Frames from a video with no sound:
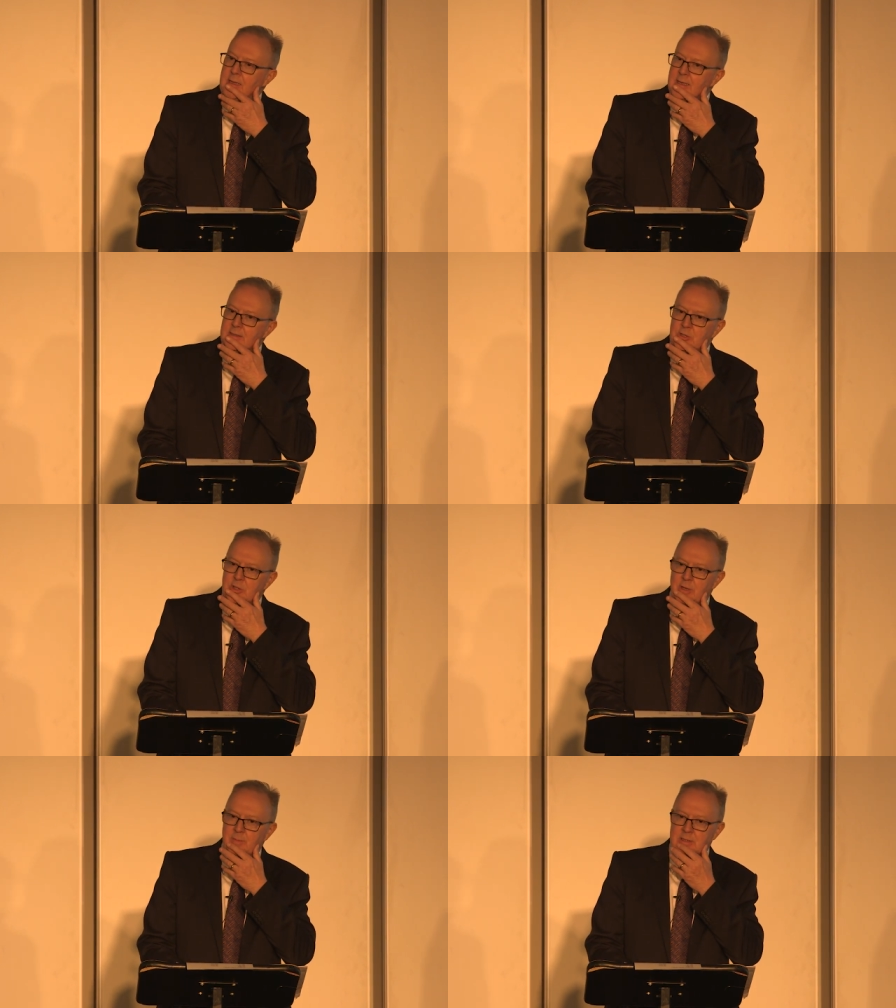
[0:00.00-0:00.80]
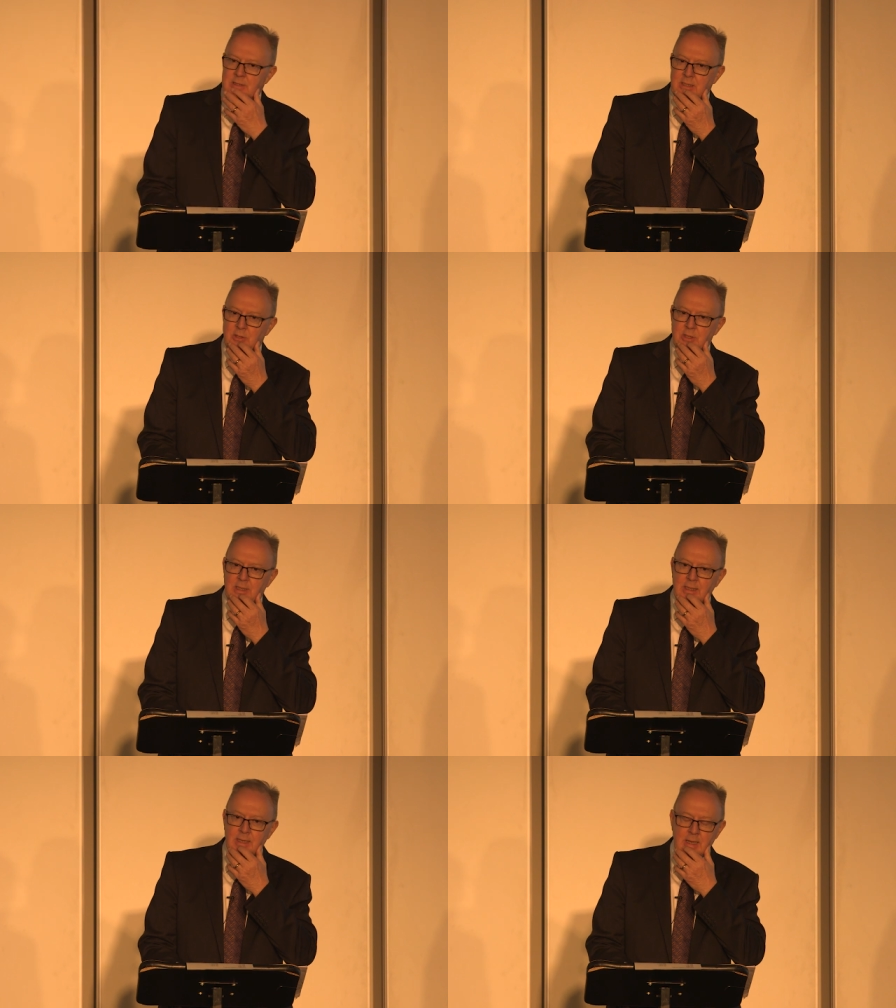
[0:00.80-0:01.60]
years German
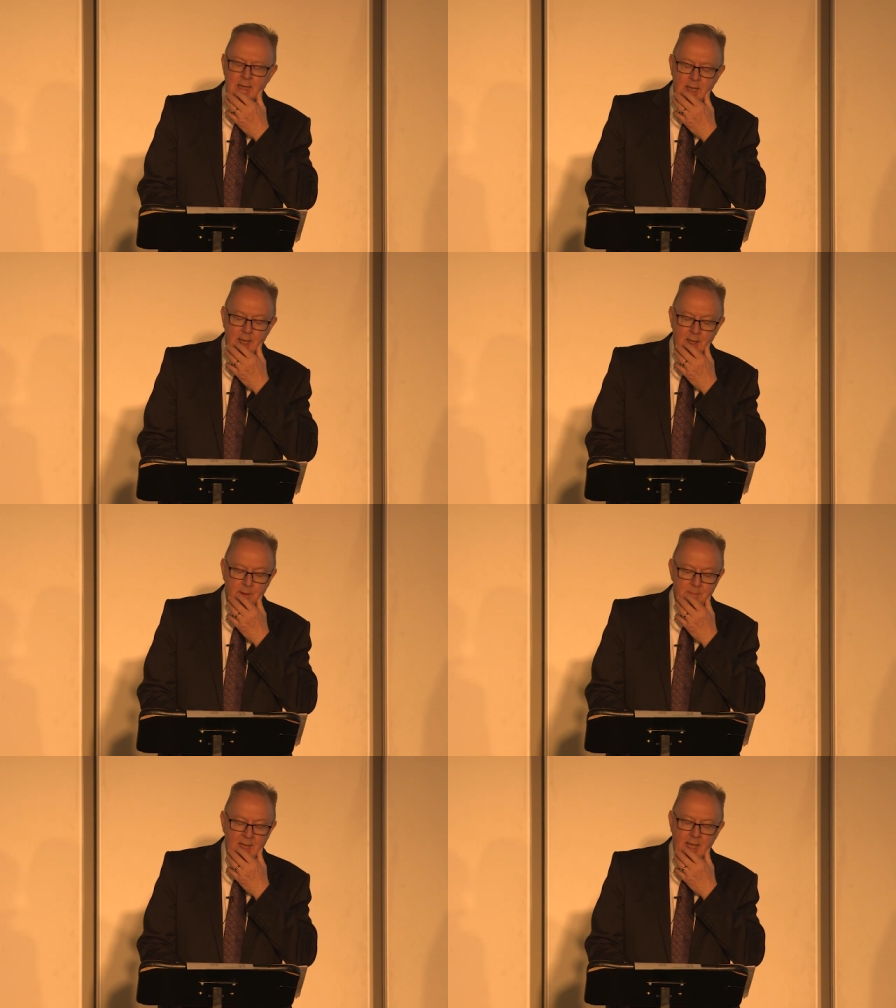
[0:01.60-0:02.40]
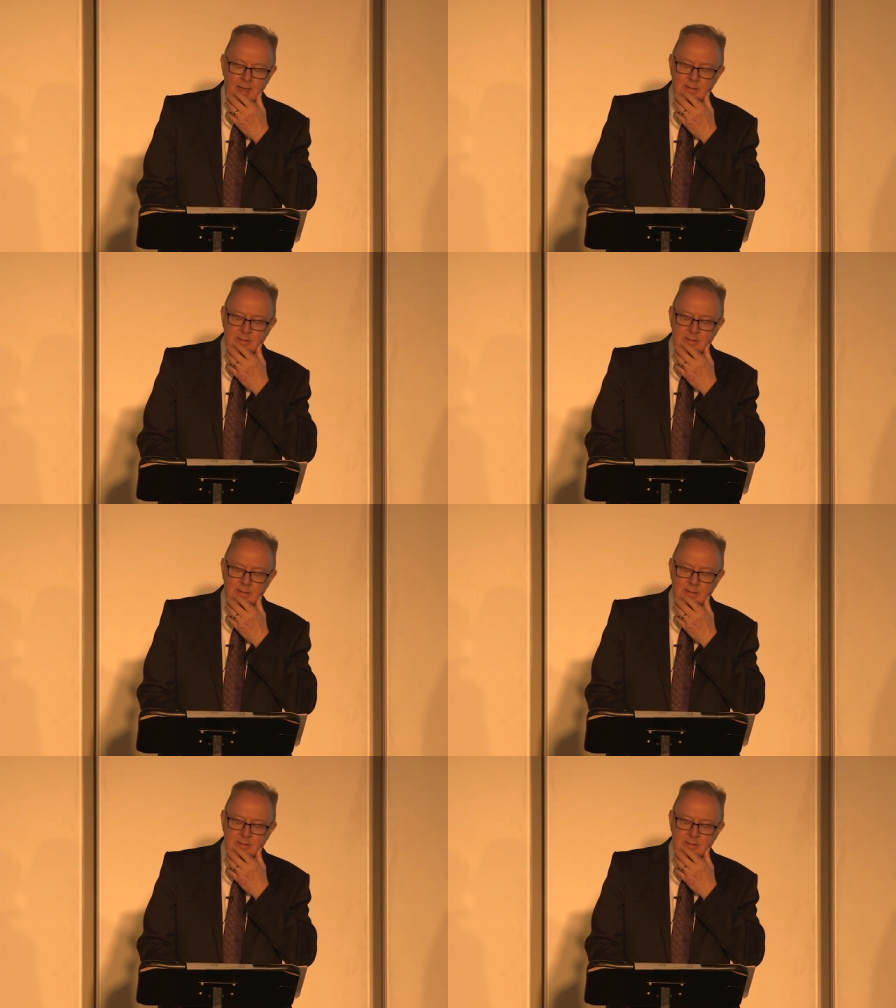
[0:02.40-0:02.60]
teaching. I